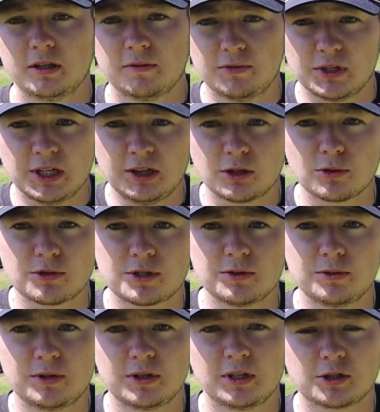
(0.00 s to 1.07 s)
If you get those
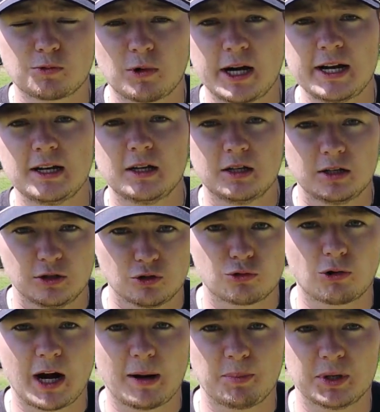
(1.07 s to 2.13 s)
2 things right, you
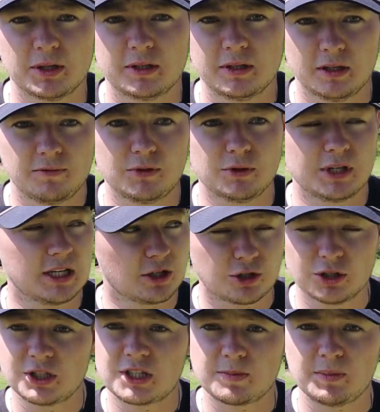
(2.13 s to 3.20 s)
drop it. If you get
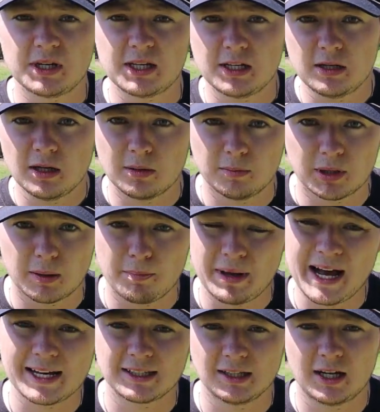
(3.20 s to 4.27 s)
good speed but a
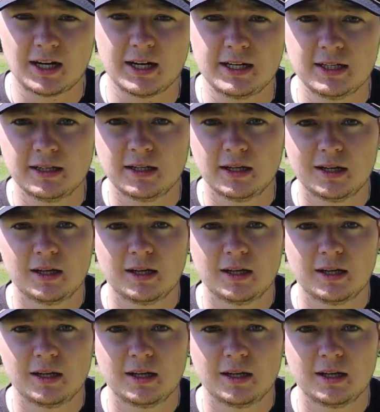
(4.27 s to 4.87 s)
bad line,